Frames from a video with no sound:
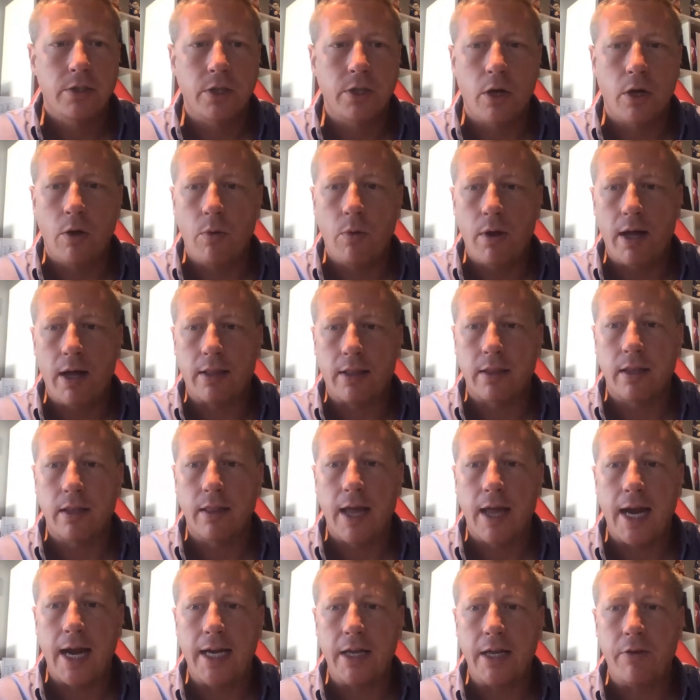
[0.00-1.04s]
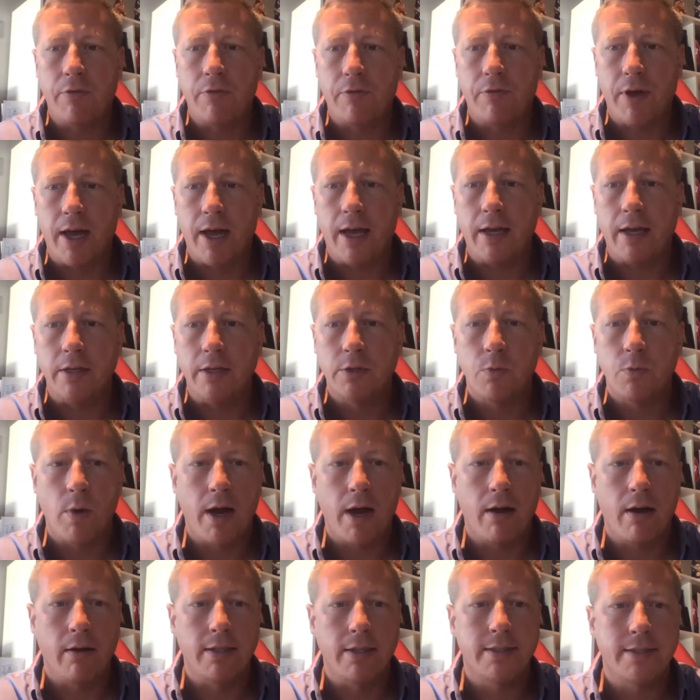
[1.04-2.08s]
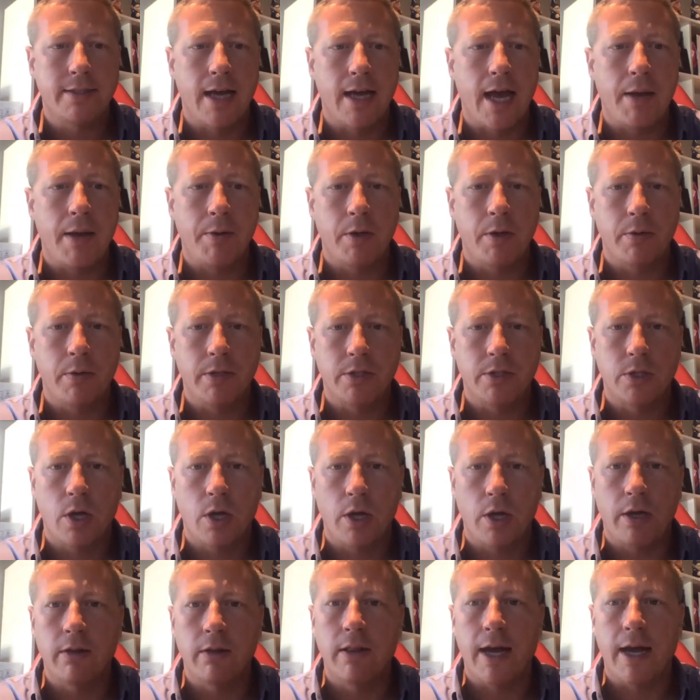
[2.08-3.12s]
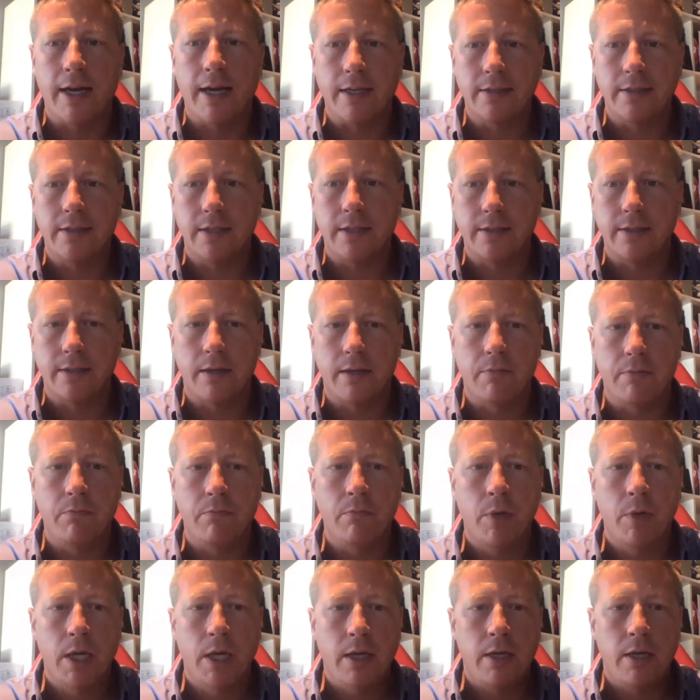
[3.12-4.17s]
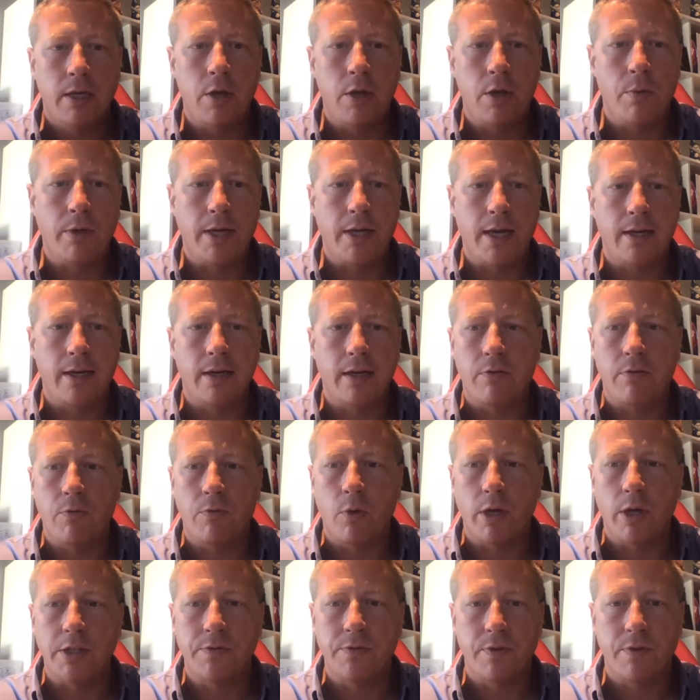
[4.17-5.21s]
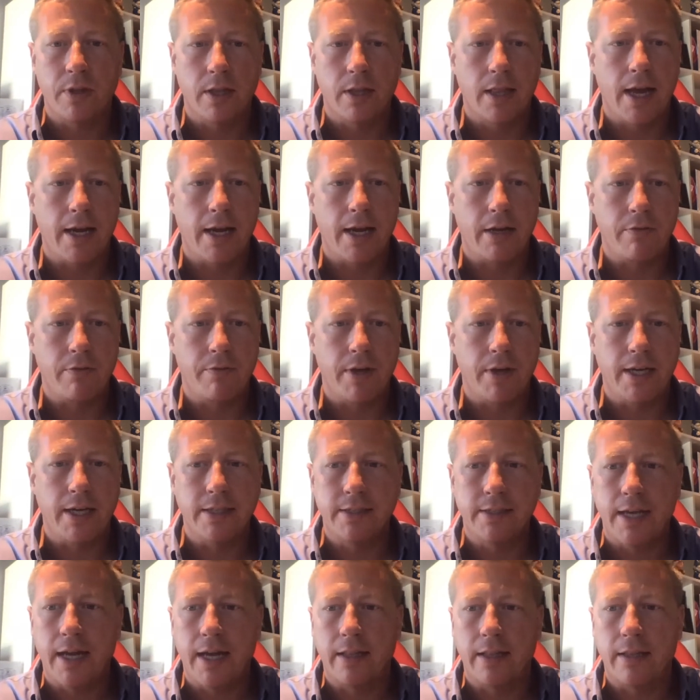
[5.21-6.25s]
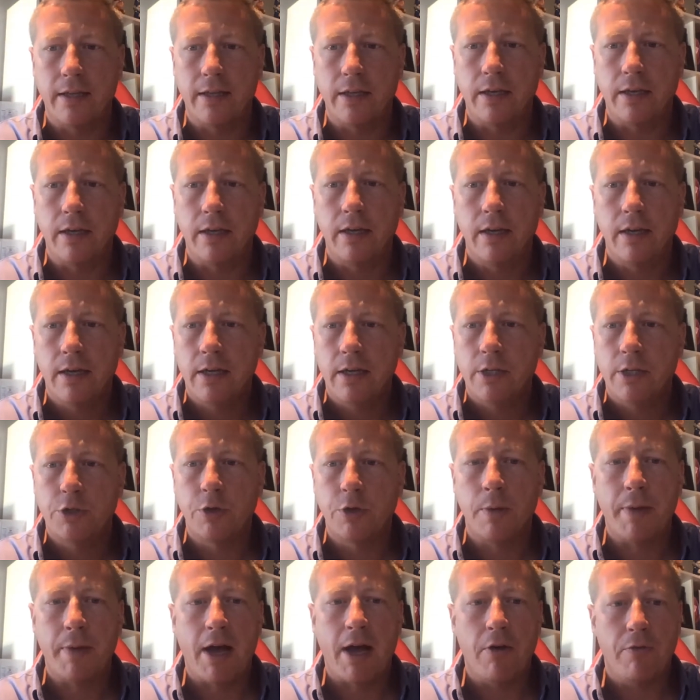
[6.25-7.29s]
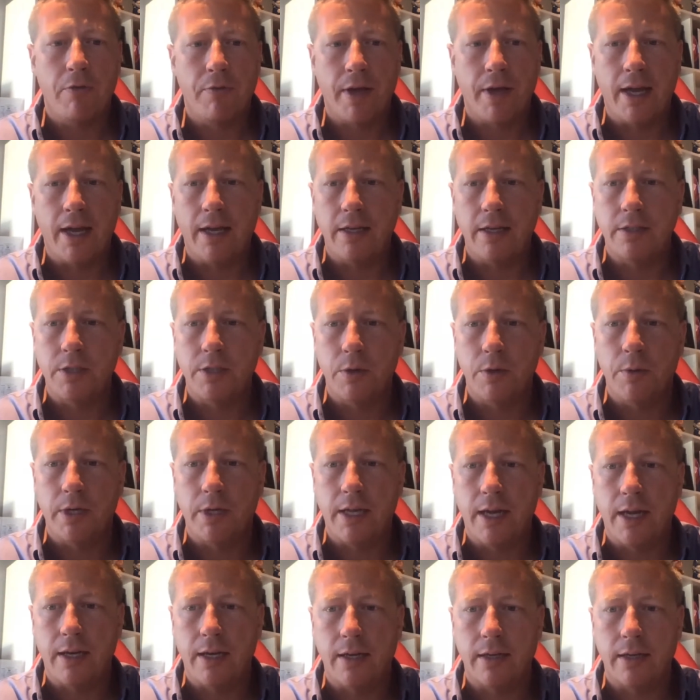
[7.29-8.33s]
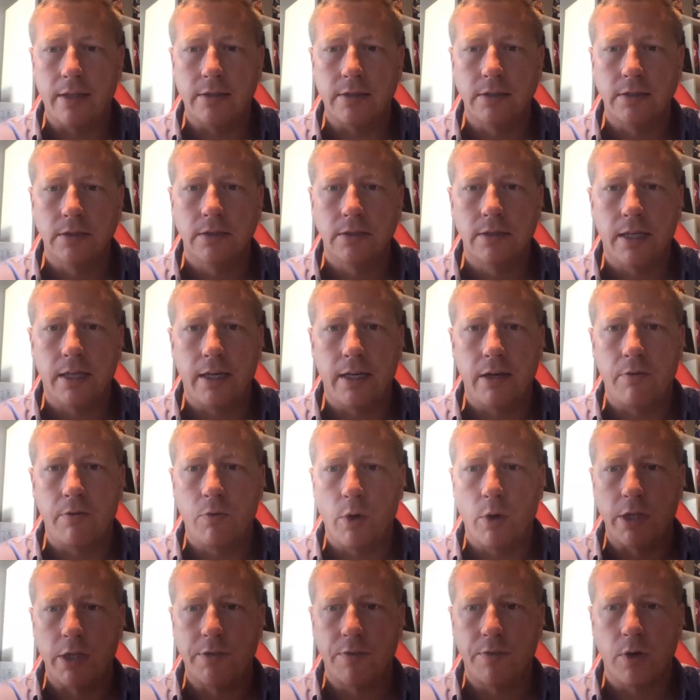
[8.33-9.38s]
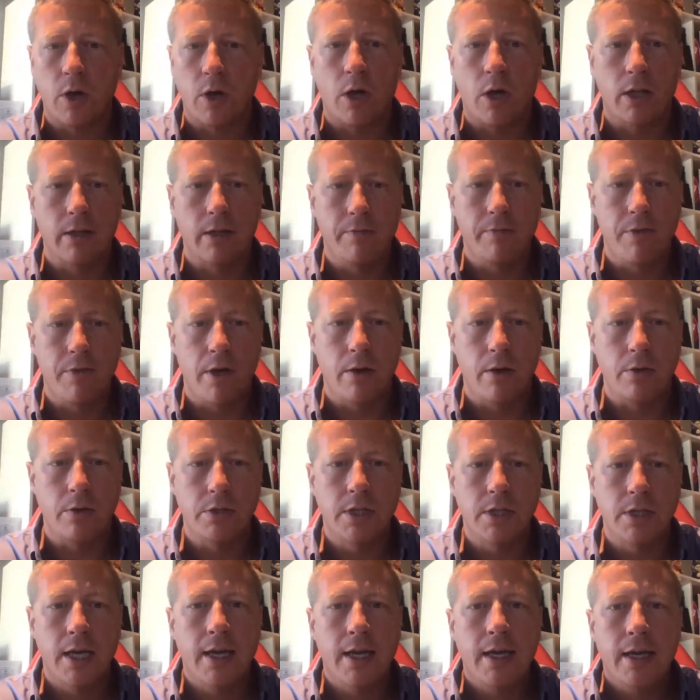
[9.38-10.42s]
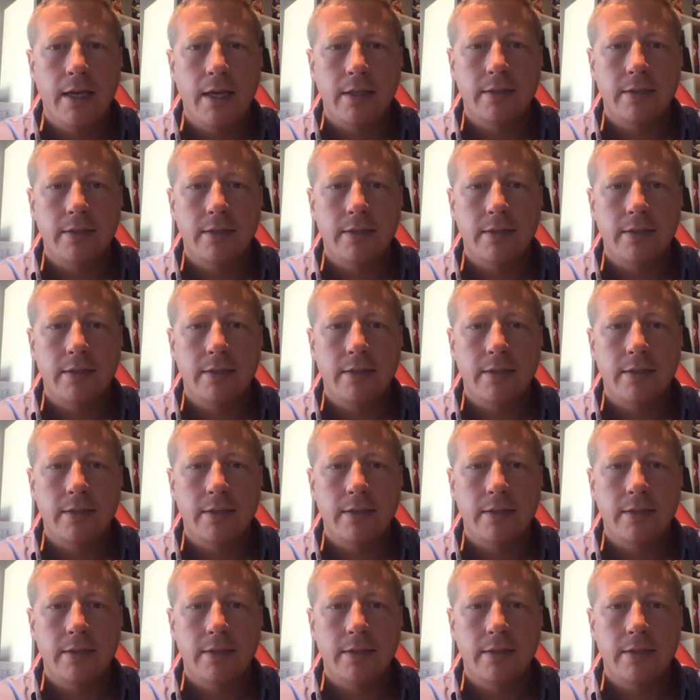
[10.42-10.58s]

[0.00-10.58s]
So at the lighting phase, where it's time to install your lighting system, you would get an invoice for the lighting phase. At the trim out phase, you would get an invoice for all of those.